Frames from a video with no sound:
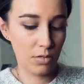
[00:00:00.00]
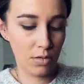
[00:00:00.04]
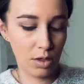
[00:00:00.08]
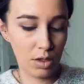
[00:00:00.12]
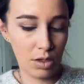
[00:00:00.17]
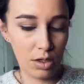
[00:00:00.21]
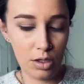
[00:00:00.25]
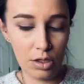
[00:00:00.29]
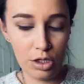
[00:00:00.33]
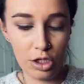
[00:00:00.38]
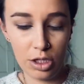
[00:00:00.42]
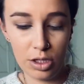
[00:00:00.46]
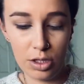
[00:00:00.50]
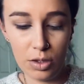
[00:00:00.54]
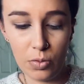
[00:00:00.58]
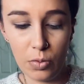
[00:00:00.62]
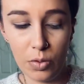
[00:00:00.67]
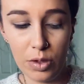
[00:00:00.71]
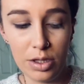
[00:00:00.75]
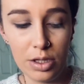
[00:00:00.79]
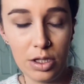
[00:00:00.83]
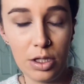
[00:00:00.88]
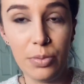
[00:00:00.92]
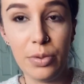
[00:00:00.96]
And just
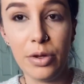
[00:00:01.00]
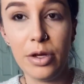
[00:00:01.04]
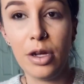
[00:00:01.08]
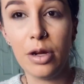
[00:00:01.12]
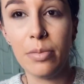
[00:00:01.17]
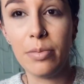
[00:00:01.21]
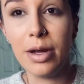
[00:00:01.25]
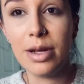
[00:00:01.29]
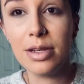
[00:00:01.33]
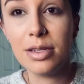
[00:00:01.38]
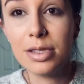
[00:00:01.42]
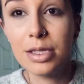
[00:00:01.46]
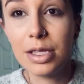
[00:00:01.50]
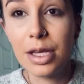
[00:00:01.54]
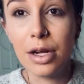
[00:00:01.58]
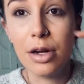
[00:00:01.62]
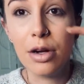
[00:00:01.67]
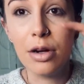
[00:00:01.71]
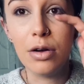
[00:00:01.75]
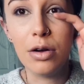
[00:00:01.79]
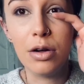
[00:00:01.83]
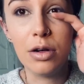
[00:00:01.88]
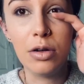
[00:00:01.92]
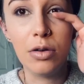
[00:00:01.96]
once you put your mascara
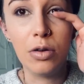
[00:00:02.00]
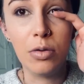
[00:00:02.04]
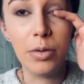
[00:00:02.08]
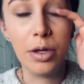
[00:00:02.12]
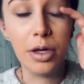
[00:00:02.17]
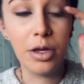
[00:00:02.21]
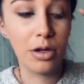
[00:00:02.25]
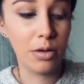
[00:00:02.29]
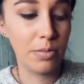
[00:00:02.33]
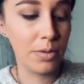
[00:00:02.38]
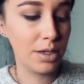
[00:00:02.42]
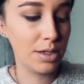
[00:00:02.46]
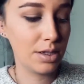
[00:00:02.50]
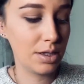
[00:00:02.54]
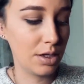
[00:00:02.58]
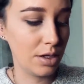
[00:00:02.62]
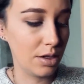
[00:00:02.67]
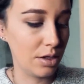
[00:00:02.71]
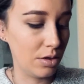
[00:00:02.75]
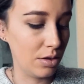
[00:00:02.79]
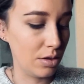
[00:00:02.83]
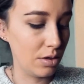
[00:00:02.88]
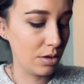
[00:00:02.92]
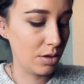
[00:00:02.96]
on, it'll make your mascara
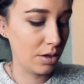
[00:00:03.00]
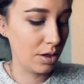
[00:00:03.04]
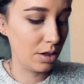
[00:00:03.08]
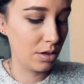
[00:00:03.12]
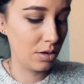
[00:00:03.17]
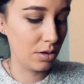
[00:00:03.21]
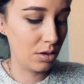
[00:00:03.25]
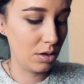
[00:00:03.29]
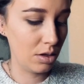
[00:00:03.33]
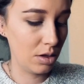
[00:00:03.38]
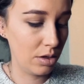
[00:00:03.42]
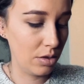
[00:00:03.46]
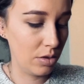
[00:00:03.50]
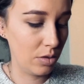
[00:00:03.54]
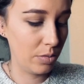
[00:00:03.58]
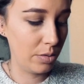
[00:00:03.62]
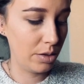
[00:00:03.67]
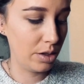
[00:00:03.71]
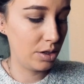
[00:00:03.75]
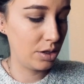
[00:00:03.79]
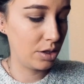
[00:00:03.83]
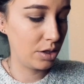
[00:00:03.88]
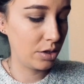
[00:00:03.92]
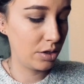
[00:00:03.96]
look like a little
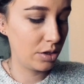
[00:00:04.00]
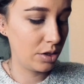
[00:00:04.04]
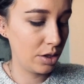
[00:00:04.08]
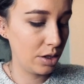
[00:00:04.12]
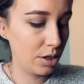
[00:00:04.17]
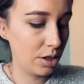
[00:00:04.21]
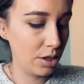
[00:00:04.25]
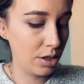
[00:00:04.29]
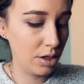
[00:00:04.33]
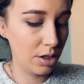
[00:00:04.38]
bit darker.